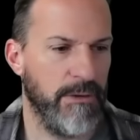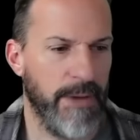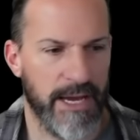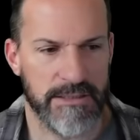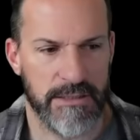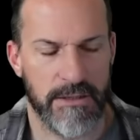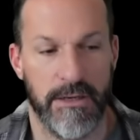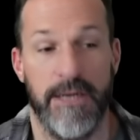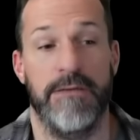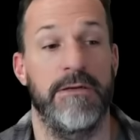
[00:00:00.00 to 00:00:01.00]
packs in the
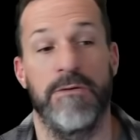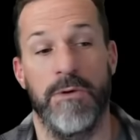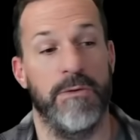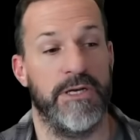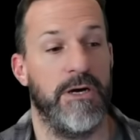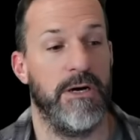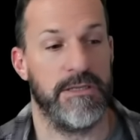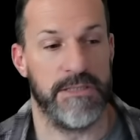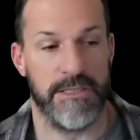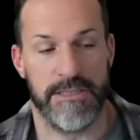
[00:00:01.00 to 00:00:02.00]
car. I don't know what would
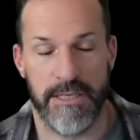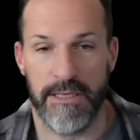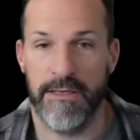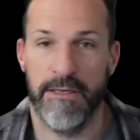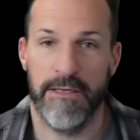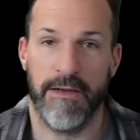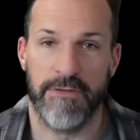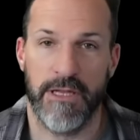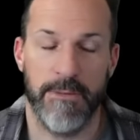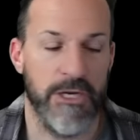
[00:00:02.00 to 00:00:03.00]
cause this. That you have
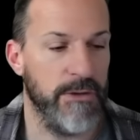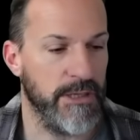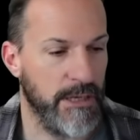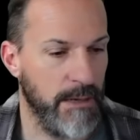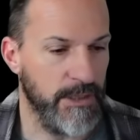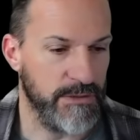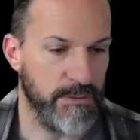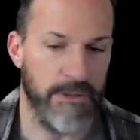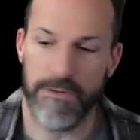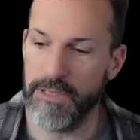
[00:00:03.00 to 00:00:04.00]
to let me know in the comments
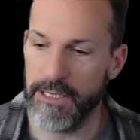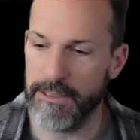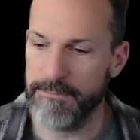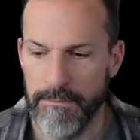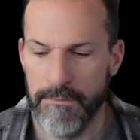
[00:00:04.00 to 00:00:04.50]
what you think.